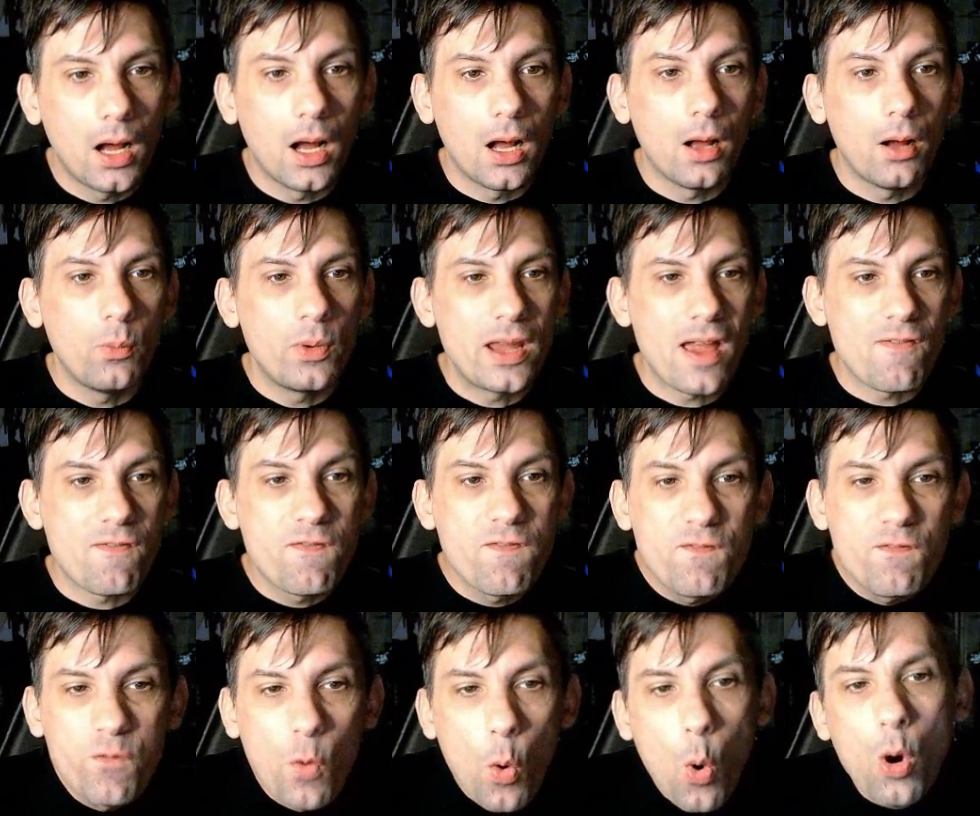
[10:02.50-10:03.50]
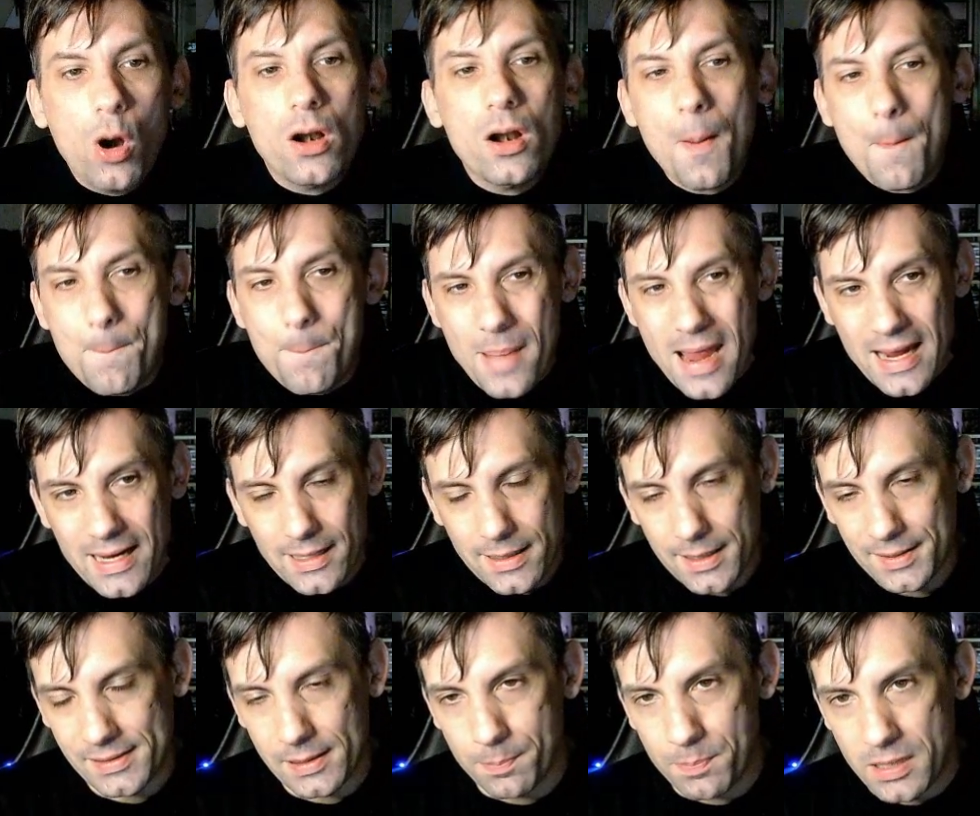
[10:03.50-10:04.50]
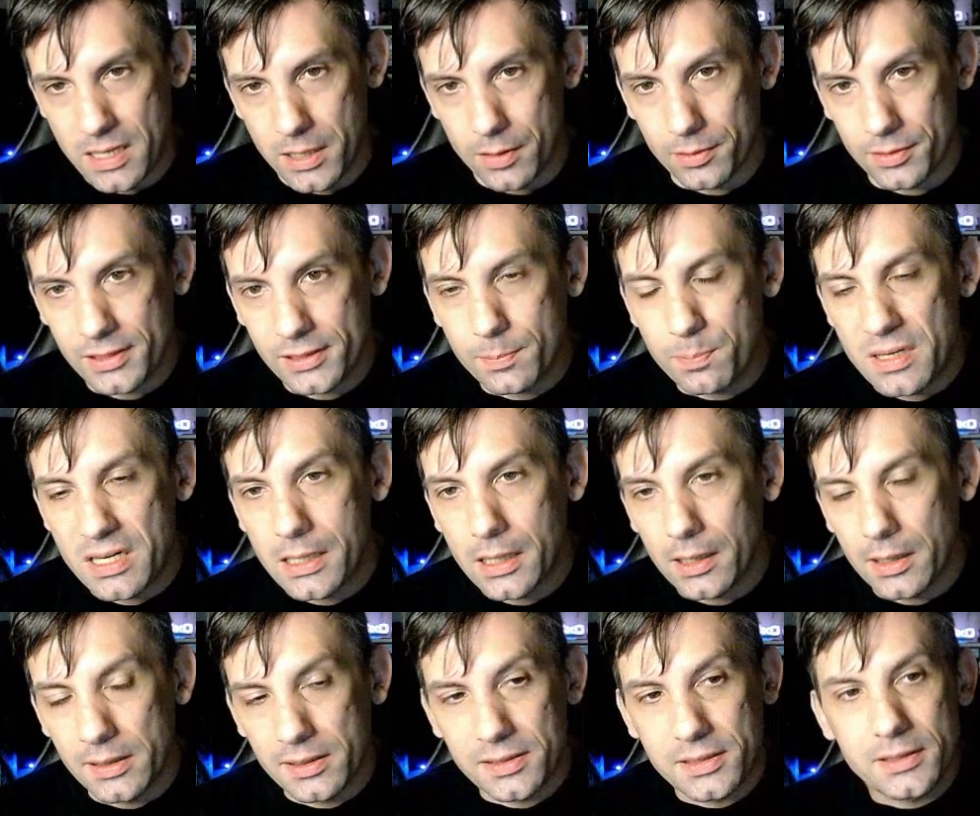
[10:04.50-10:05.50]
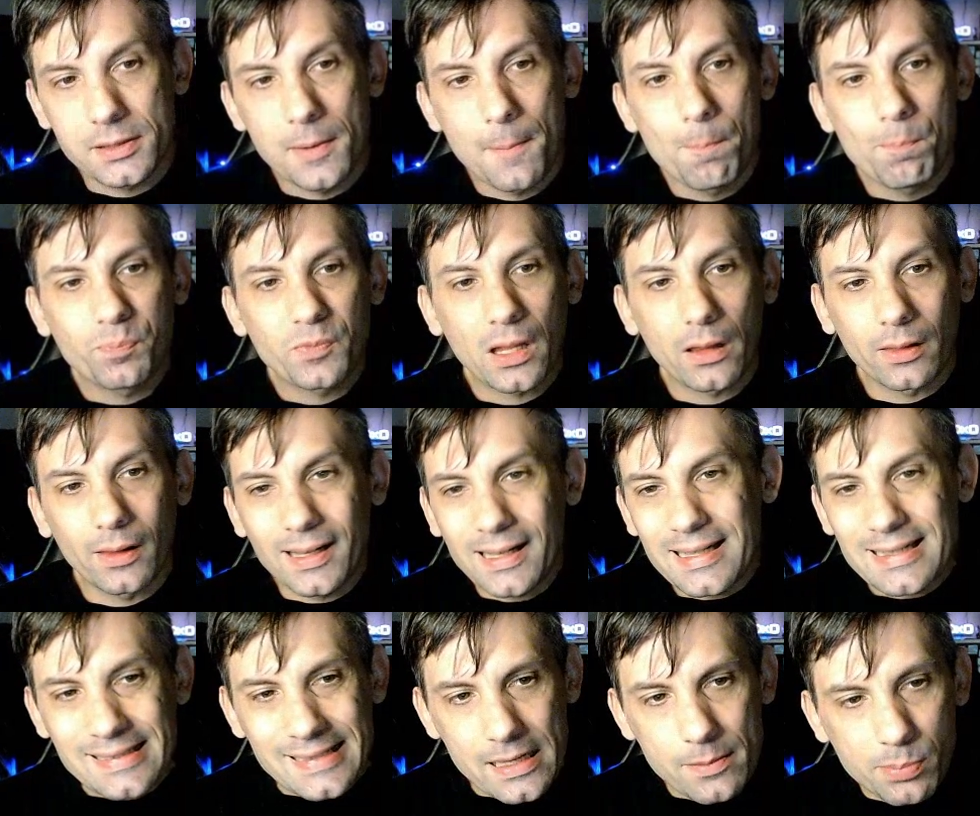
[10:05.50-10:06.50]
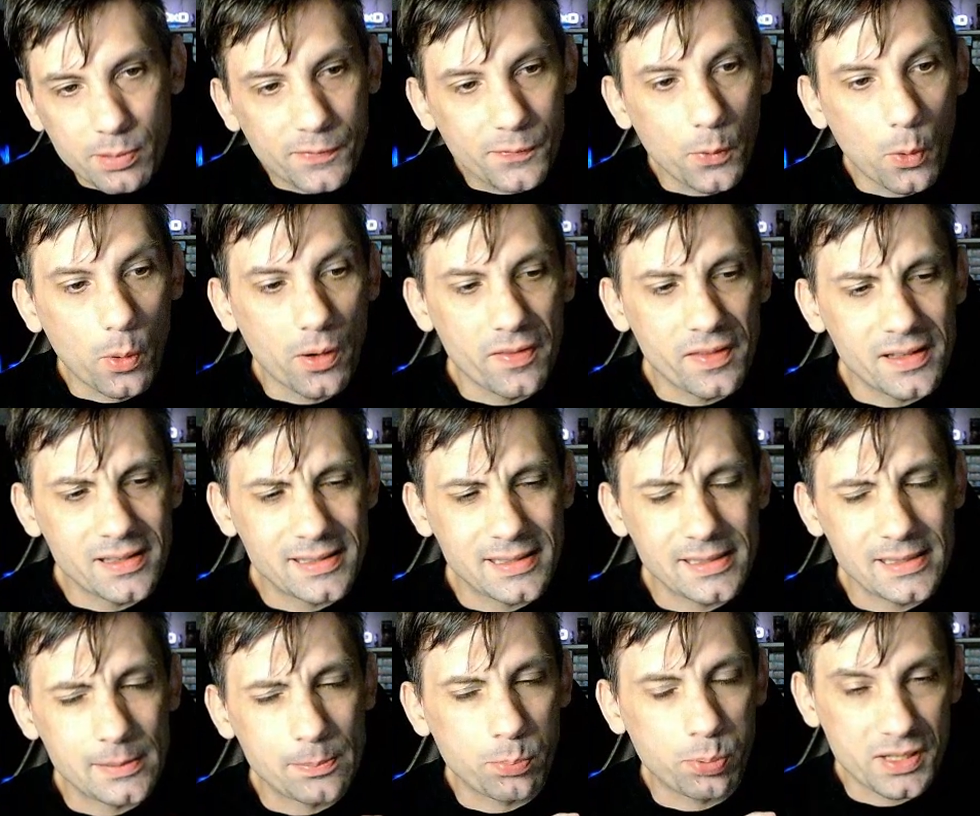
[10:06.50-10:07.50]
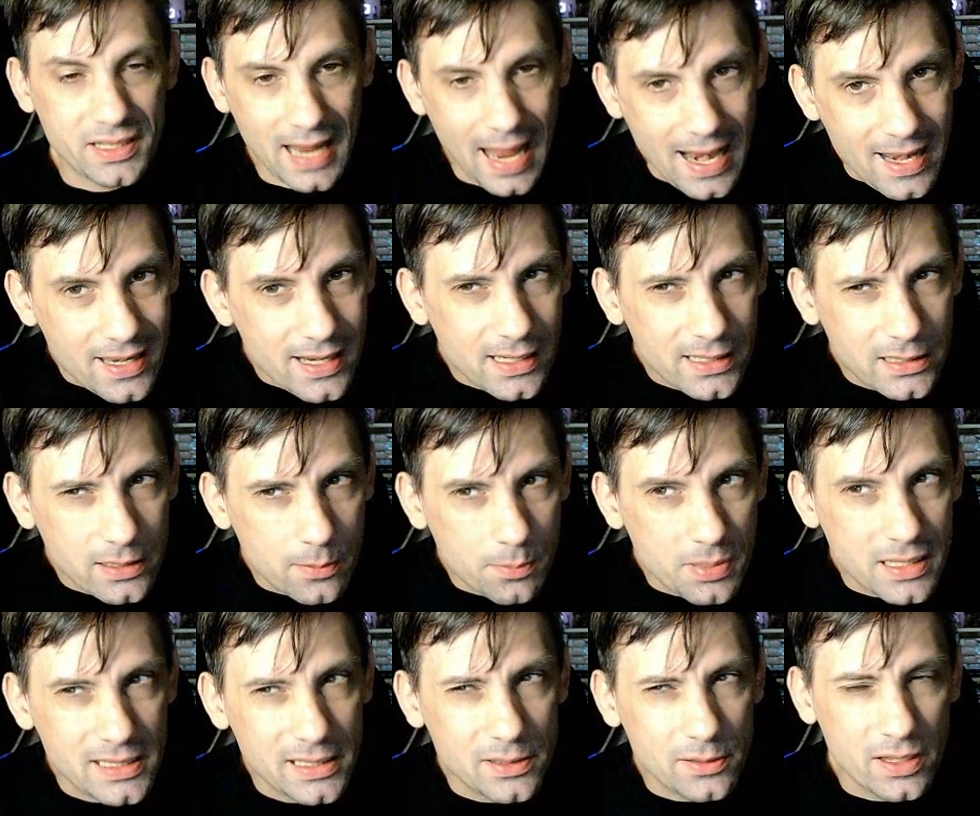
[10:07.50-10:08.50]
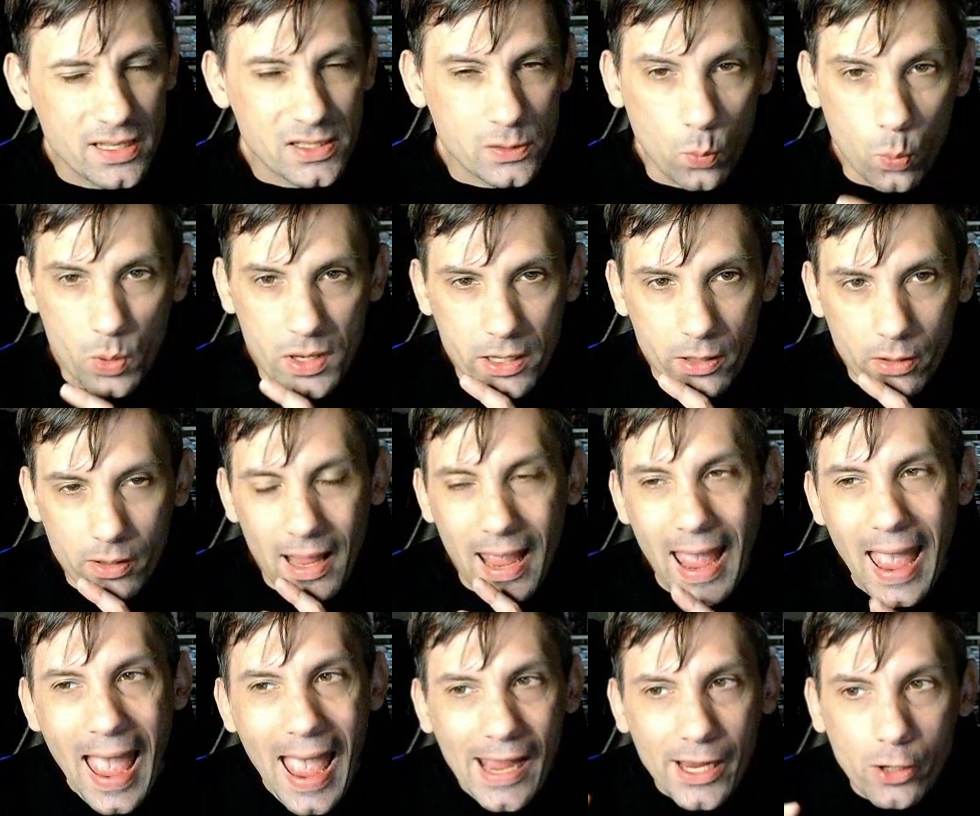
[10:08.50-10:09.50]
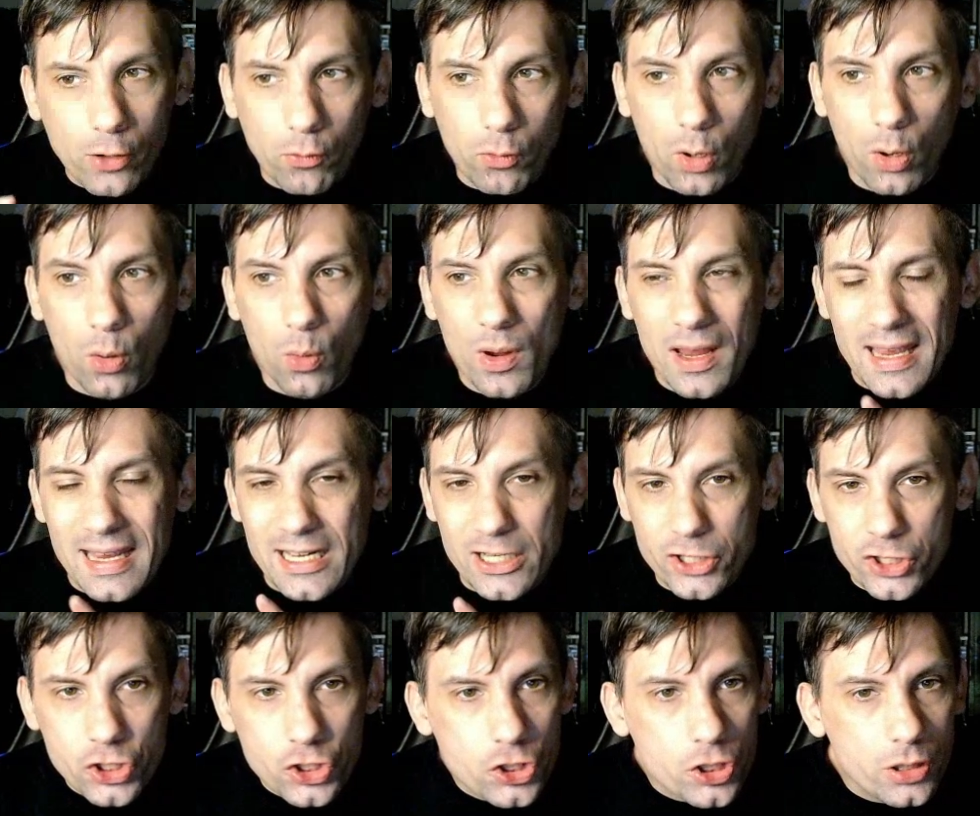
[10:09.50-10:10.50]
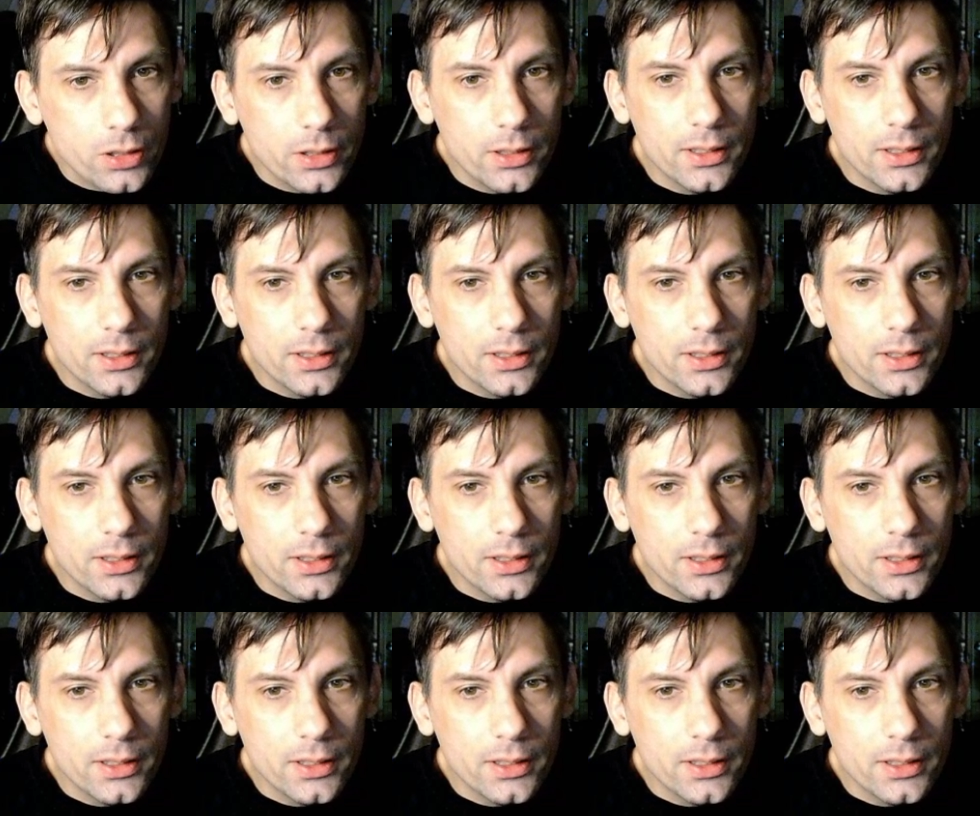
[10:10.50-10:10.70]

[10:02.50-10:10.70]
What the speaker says: We have 4 Make Disappears because, like I said before, this is pretending to be this weird aggro-ish